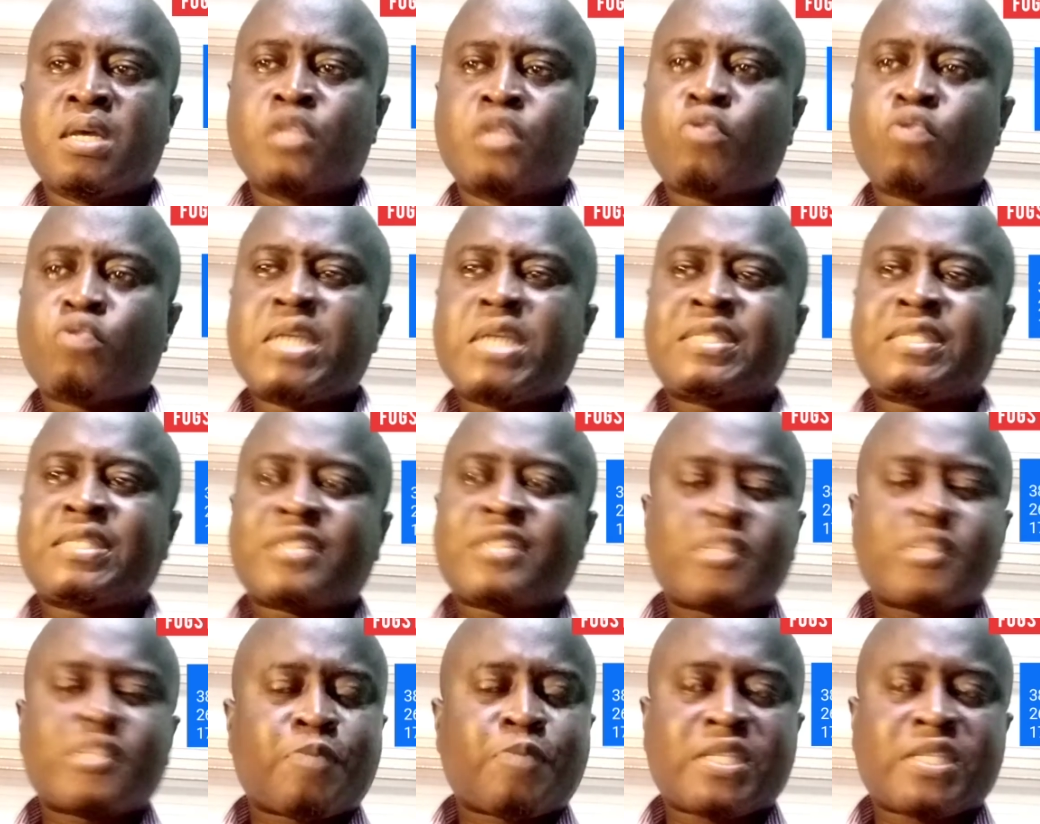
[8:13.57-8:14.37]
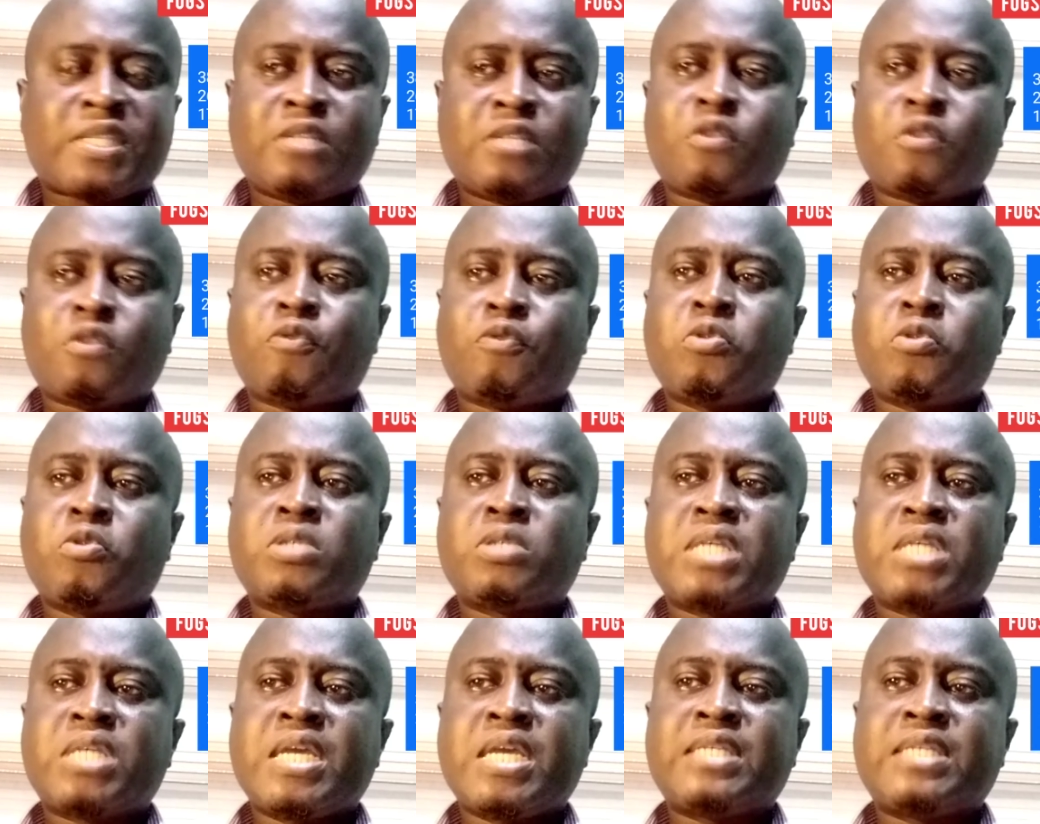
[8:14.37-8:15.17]
26% of
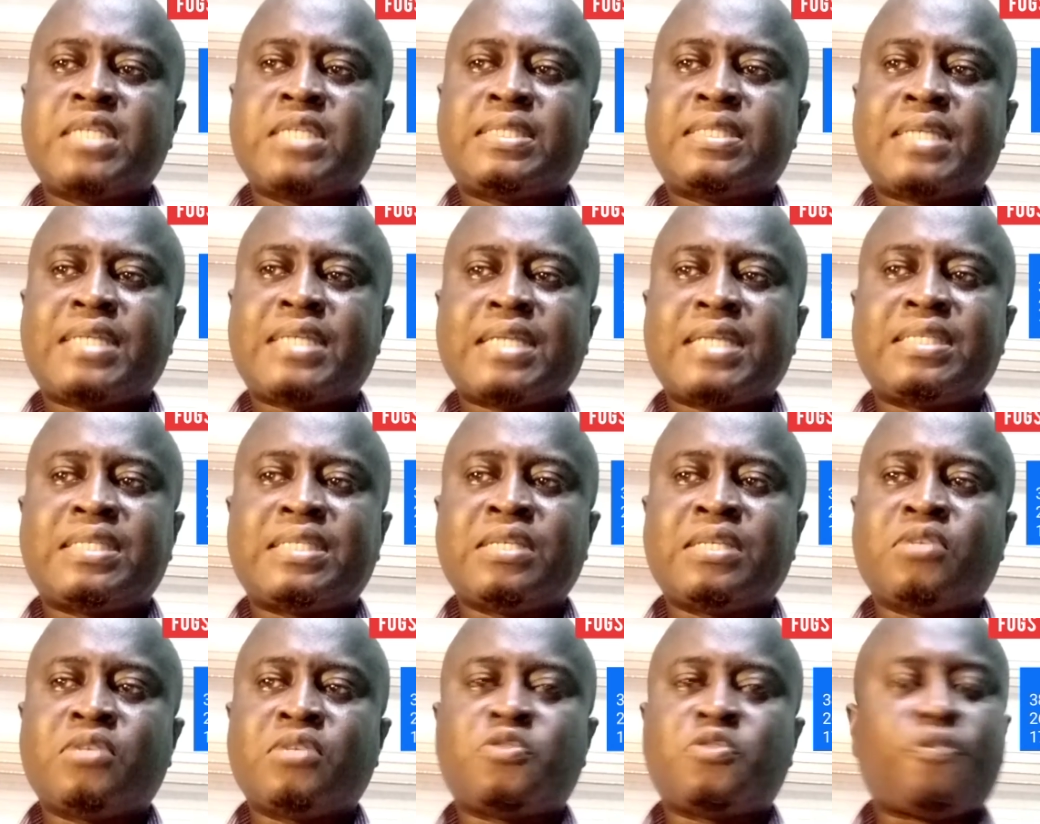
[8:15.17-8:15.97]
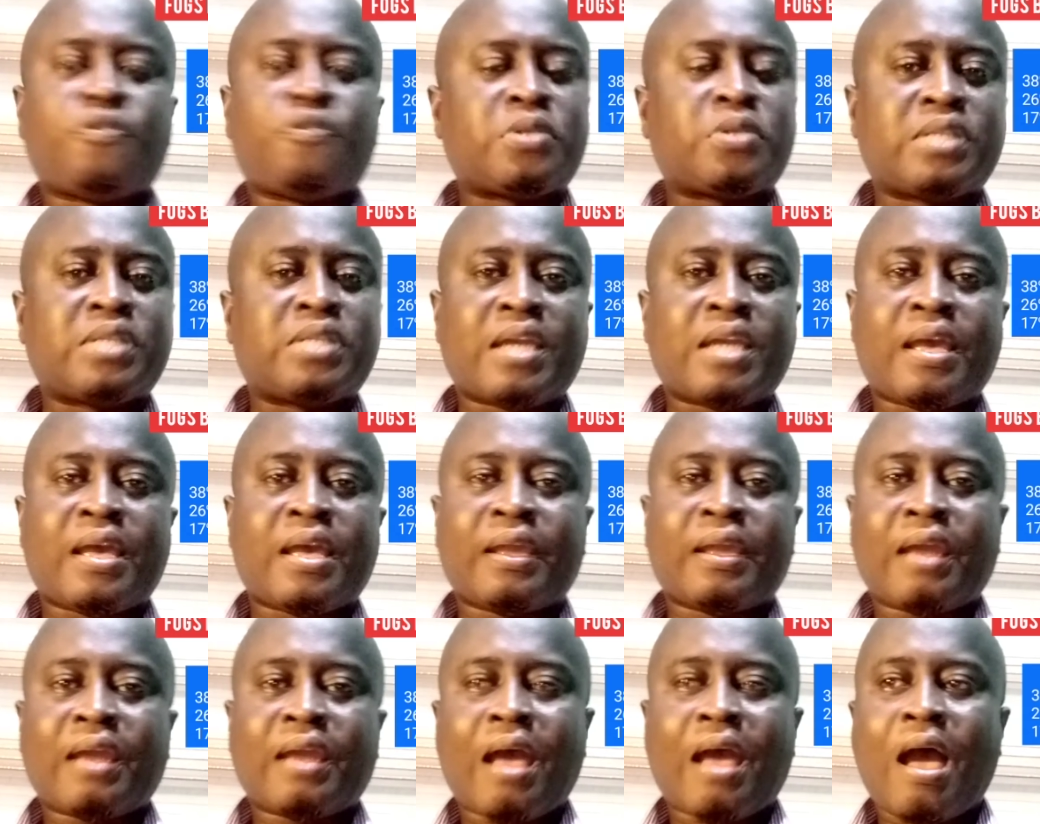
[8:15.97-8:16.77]
those aged 30 to
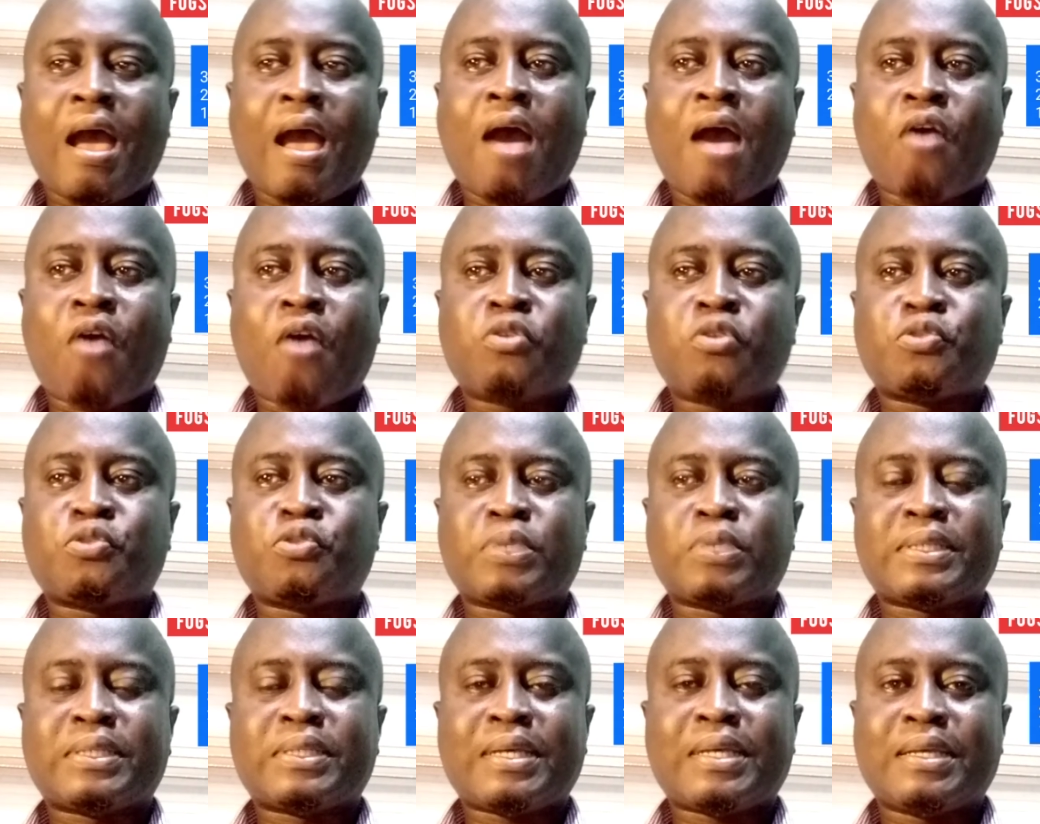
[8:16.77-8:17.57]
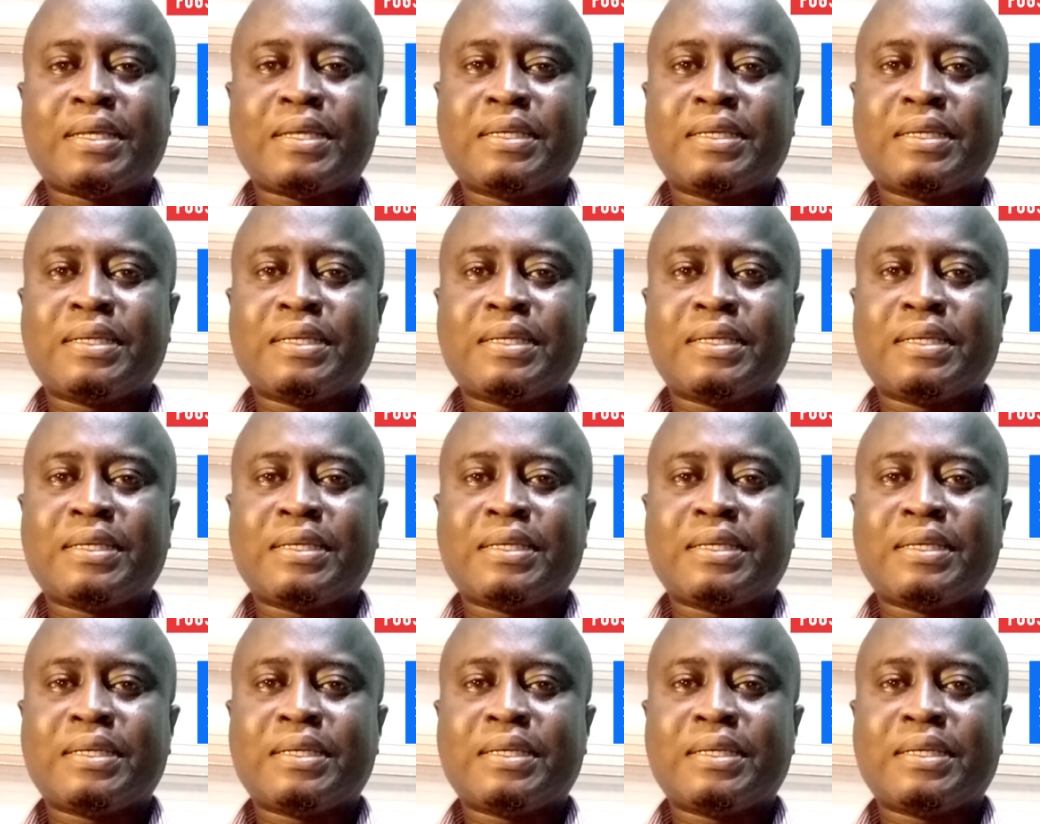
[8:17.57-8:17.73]
49 are on Twitter.